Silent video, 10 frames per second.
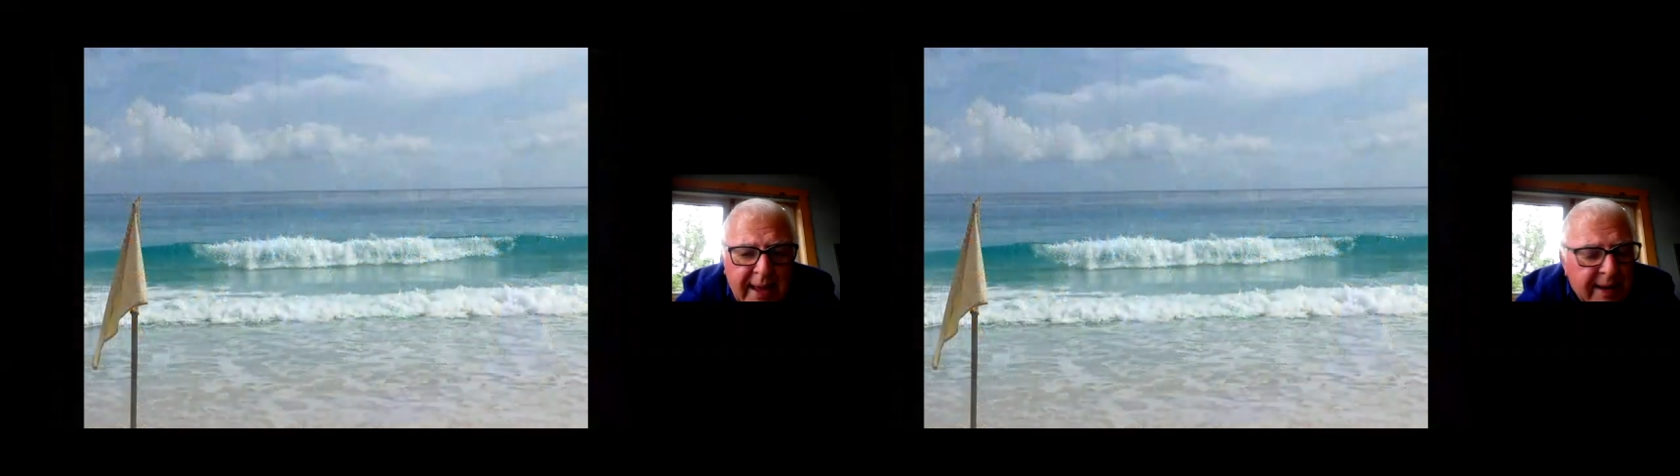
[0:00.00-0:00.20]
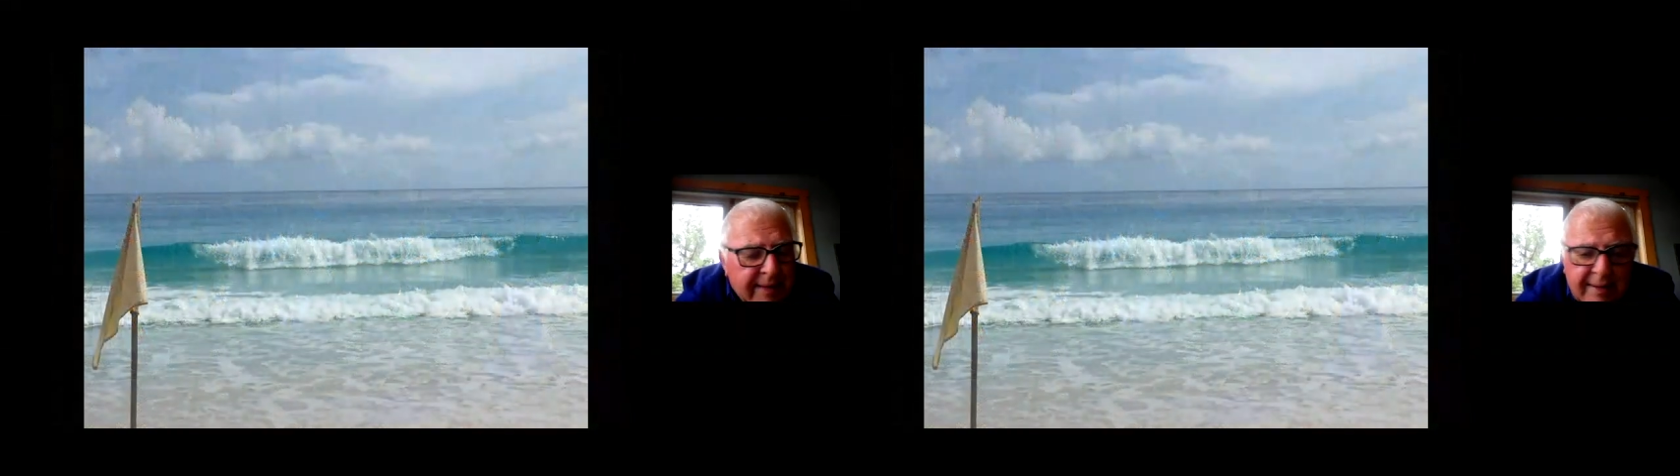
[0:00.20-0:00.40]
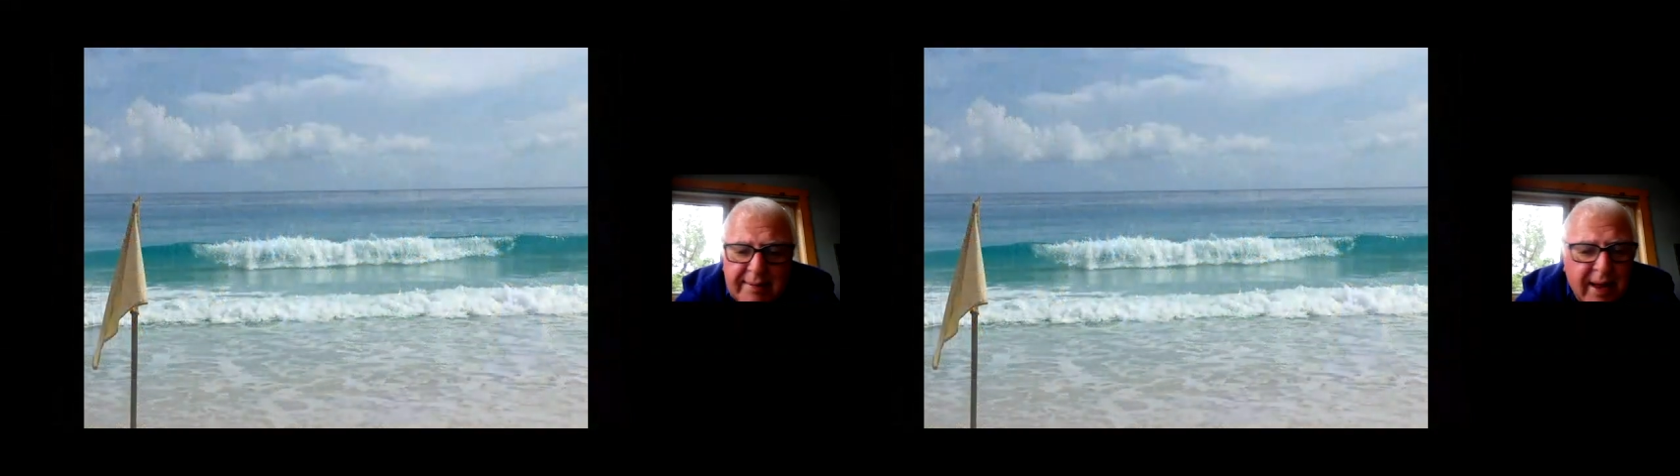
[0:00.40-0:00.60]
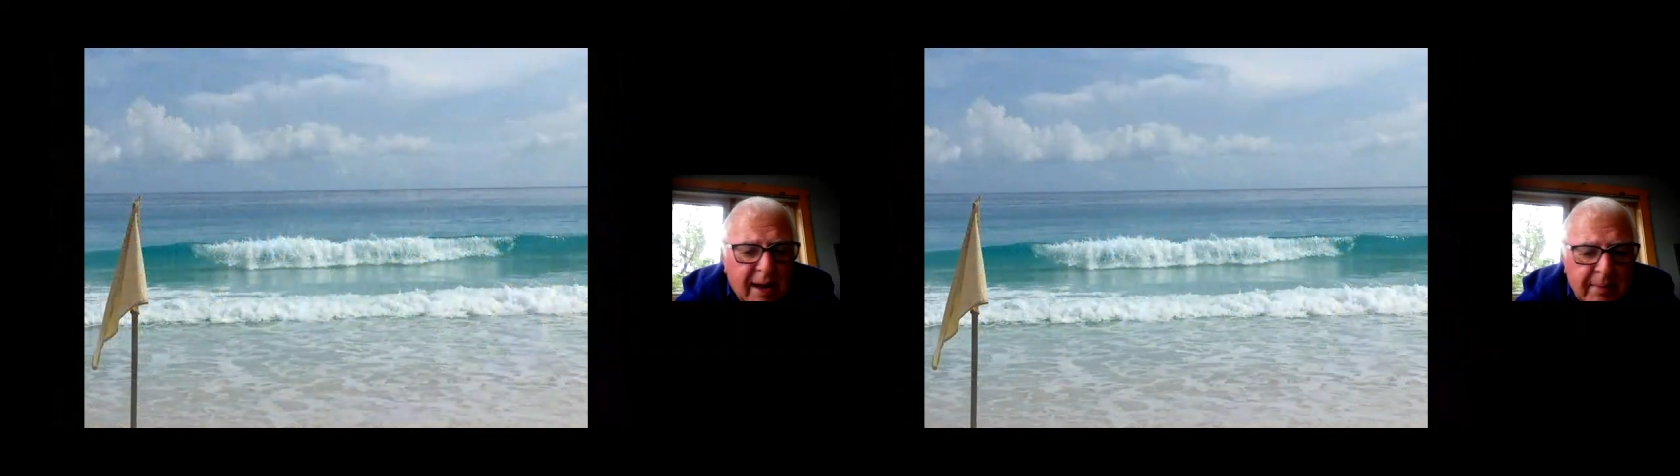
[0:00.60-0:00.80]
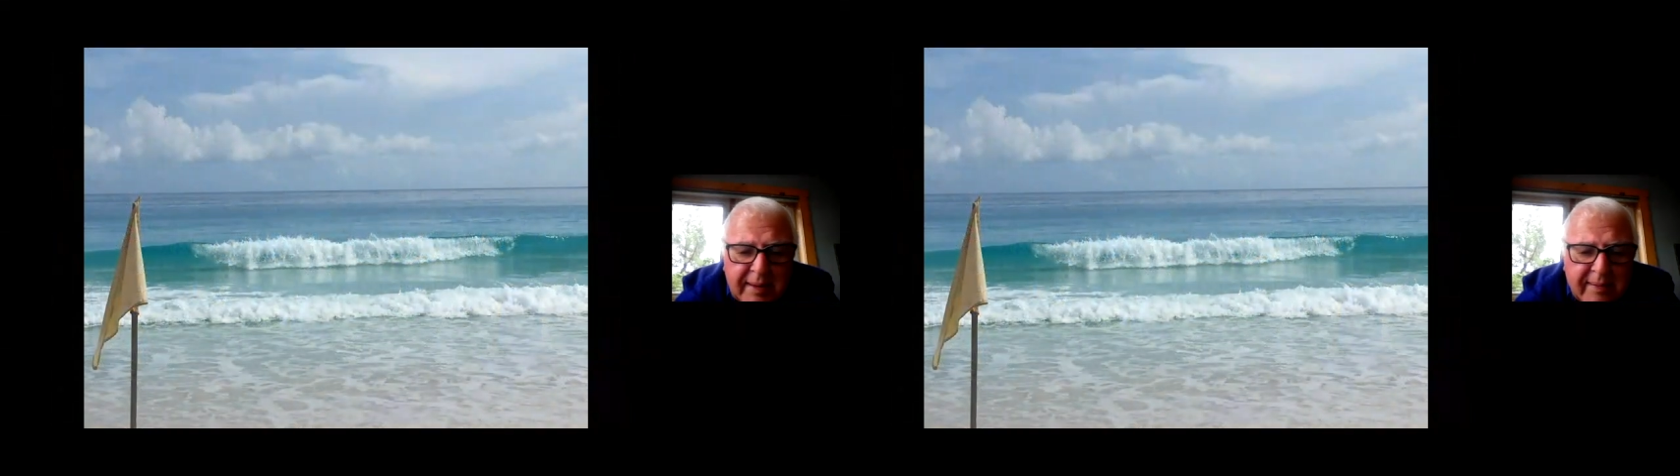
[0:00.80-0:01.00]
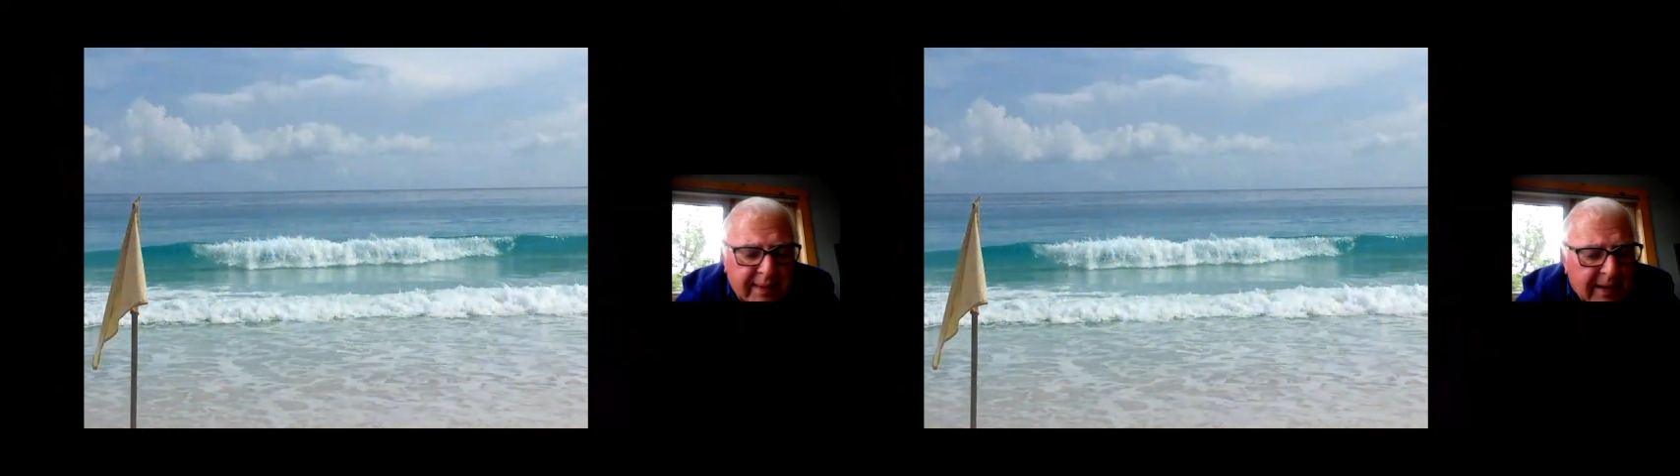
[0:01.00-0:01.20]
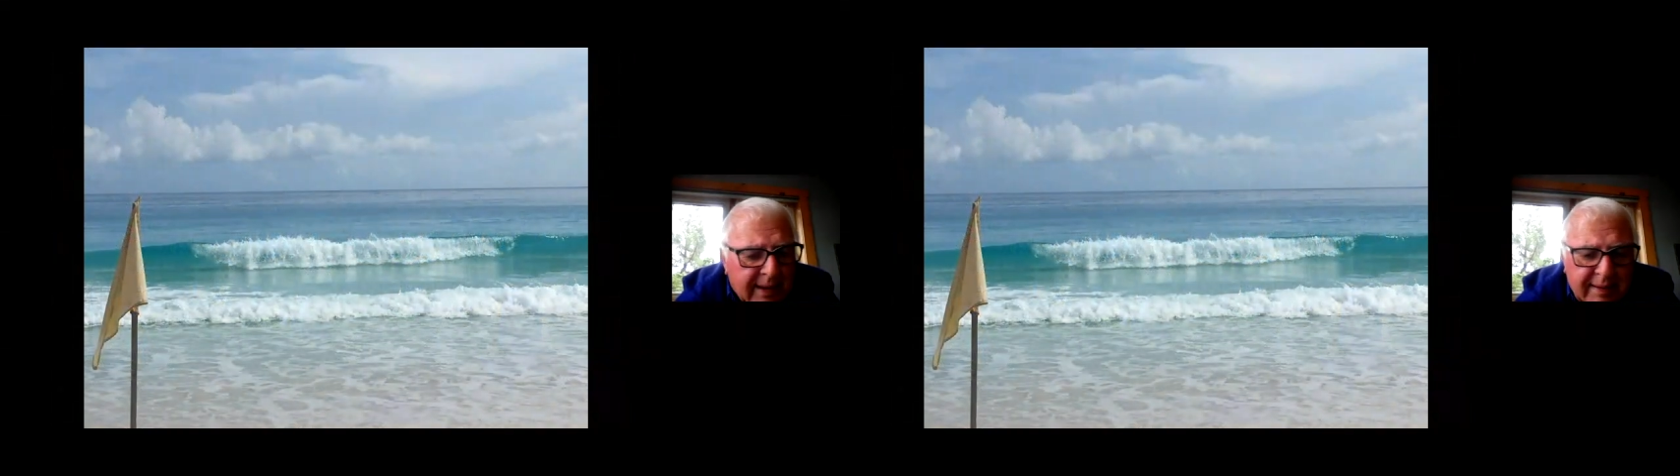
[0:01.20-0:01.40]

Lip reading: and it does not miss